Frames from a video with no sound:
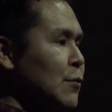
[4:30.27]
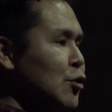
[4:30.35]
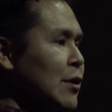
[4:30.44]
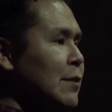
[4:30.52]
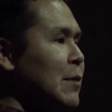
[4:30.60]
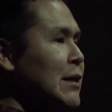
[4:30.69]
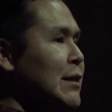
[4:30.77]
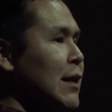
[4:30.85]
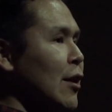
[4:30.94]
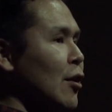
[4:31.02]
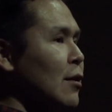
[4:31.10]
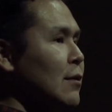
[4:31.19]
treatment
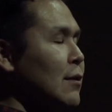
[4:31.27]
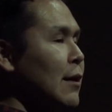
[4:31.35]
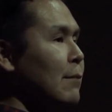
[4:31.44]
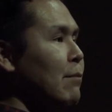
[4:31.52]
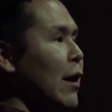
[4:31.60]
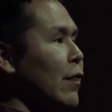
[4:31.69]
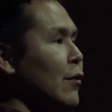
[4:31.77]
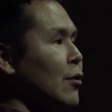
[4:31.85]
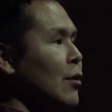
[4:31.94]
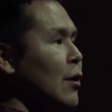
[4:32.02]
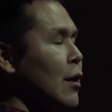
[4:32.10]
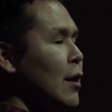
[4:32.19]
center in
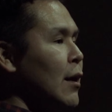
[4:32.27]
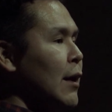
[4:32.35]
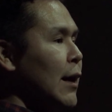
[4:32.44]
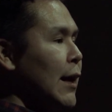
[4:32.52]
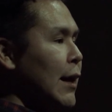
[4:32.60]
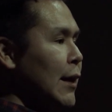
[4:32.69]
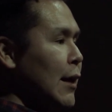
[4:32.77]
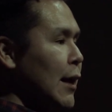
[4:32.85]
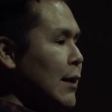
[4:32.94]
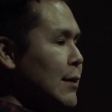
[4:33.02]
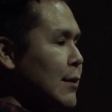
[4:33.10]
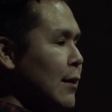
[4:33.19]
Bethel, and
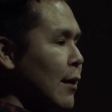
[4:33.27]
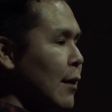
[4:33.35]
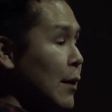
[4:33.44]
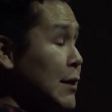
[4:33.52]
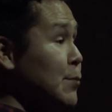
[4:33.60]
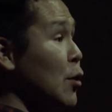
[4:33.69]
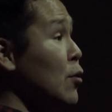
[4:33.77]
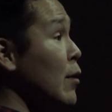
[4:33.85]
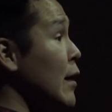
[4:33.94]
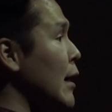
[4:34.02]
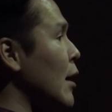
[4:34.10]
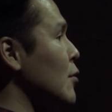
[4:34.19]
I spoke
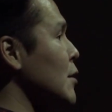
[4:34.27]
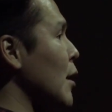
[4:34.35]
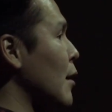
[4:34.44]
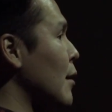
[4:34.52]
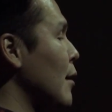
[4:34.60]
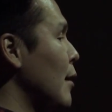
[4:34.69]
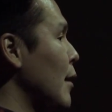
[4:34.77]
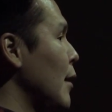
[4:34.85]
with a counselor.